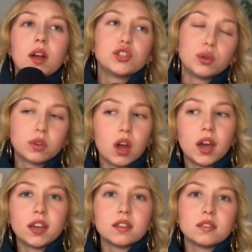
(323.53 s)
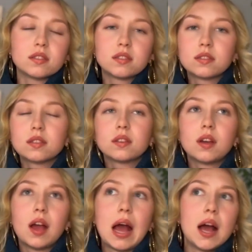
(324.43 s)
2 clients
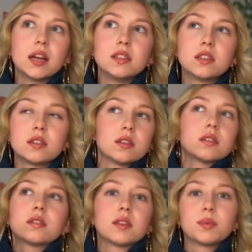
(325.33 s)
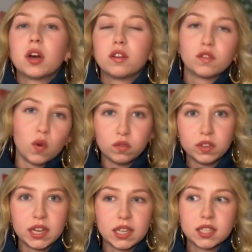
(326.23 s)
had some kind of
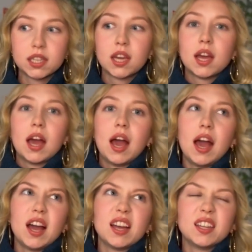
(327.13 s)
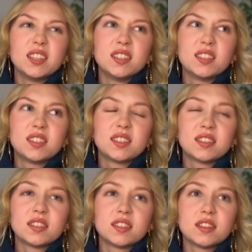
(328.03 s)
conflict, and
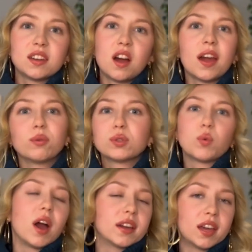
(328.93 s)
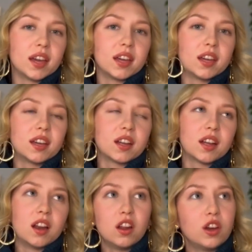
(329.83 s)
I was working
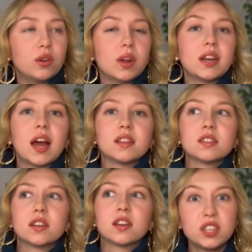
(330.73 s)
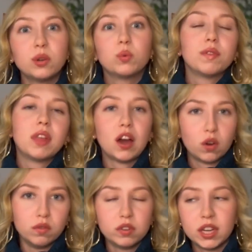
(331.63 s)
alone and had to deal with that
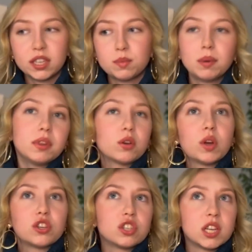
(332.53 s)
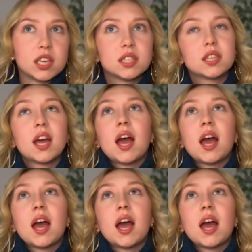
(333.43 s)
conflict. Maybe the question is,